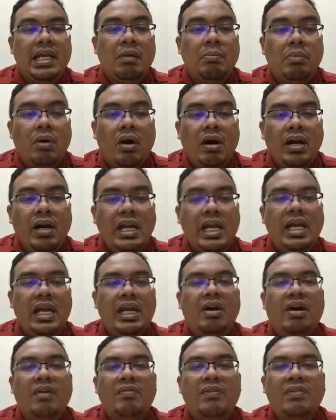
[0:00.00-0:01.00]
the
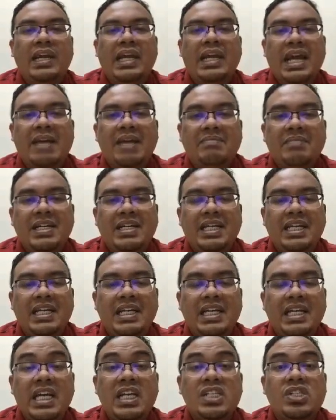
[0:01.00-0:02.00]
body of the
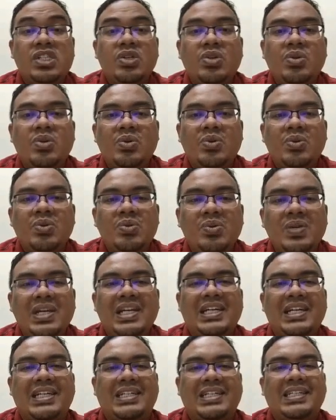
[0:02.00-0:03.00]
camel is
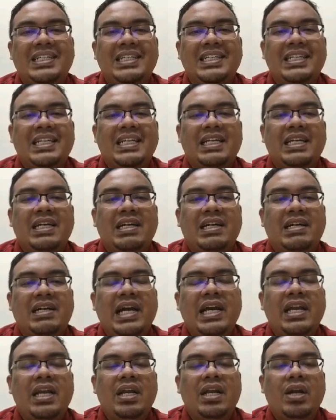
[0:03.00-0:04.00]
cooler,
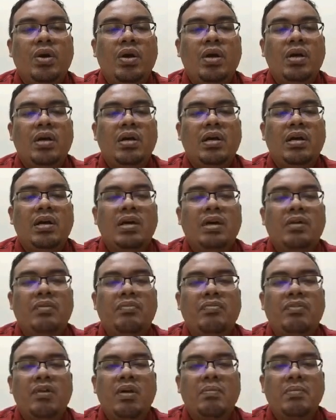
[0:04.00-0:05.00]
right,
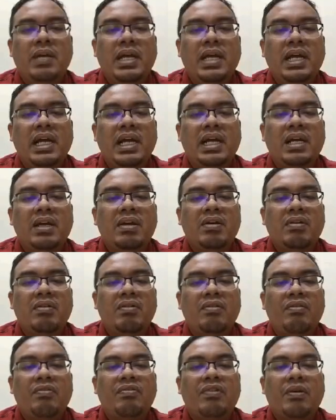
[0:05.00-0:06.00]
from the
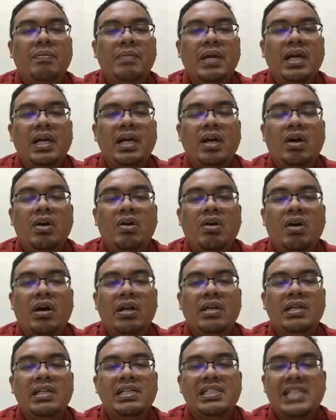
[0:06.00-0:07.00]

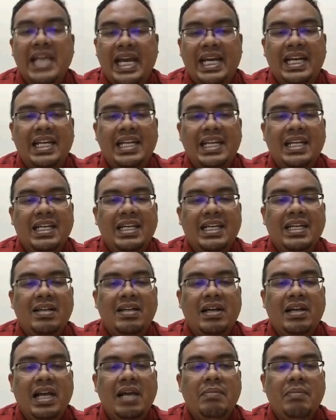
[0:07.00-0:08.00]
hot sand.
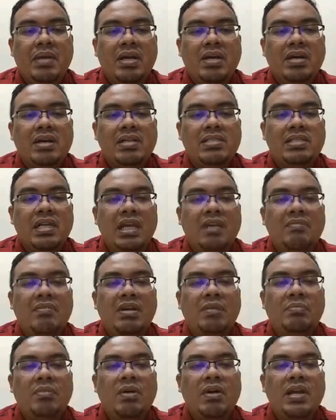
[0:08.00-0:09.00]
Okay, because
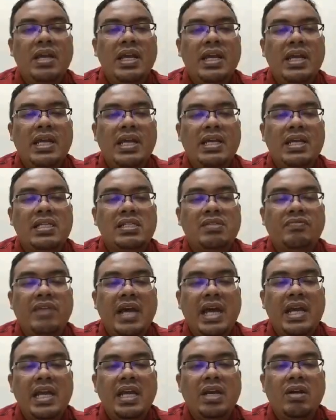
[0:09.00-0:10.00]
if the body is
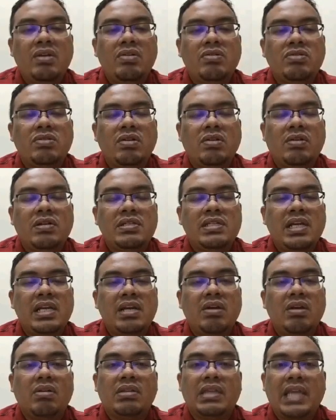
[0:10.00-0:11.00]
very close to the hot
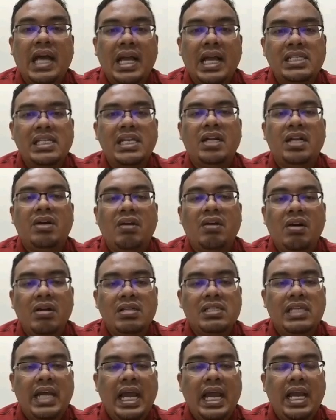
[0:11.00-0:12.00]
sand or touching the
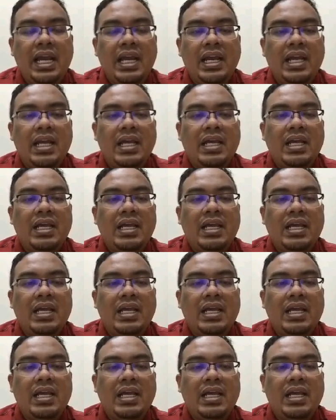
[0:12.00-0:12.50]
hot sand,